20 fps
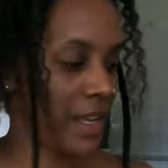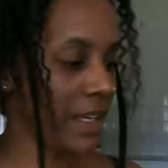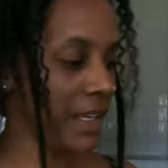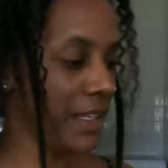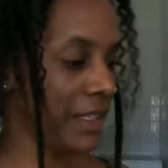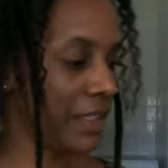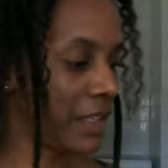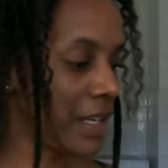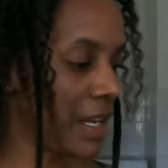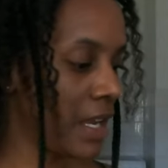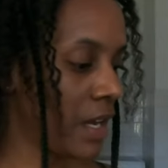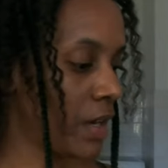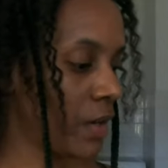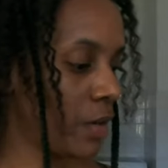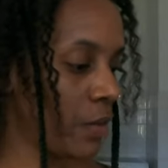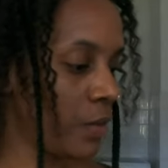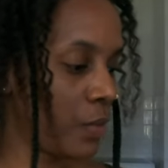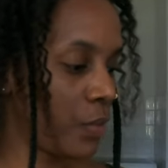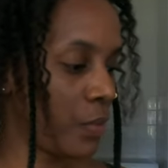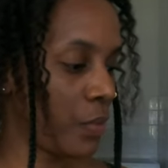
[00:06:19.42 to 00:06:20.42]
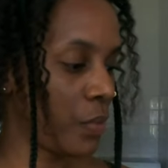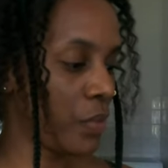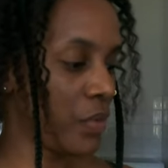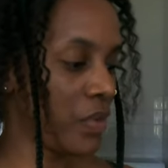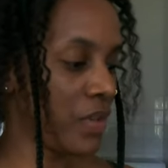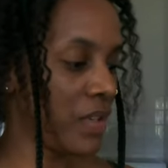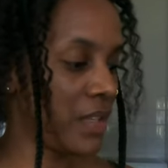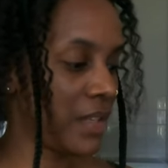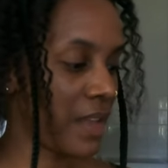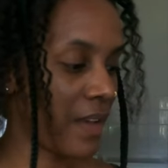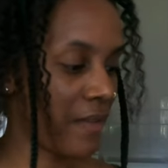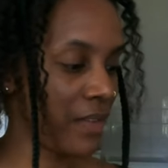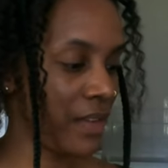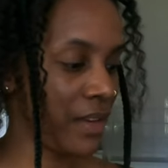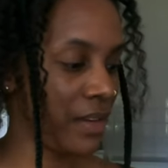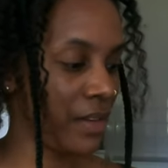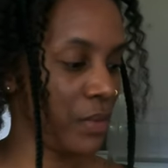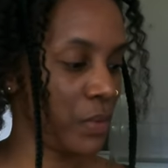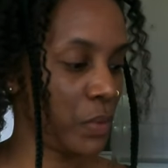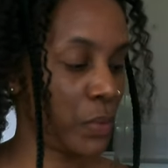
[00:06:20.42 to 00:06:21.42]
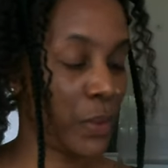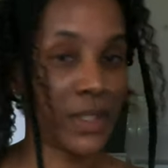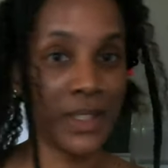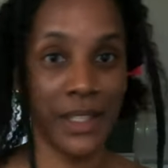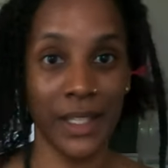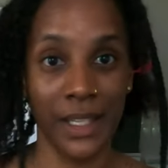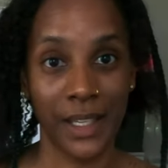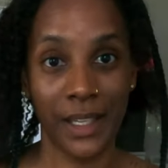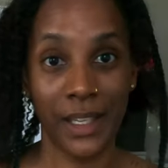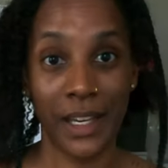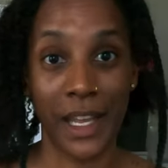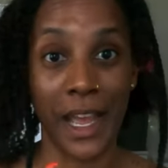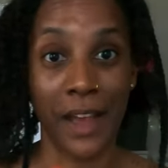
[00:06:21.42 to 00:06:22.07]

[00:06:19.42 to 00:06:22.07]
It's now 7:28.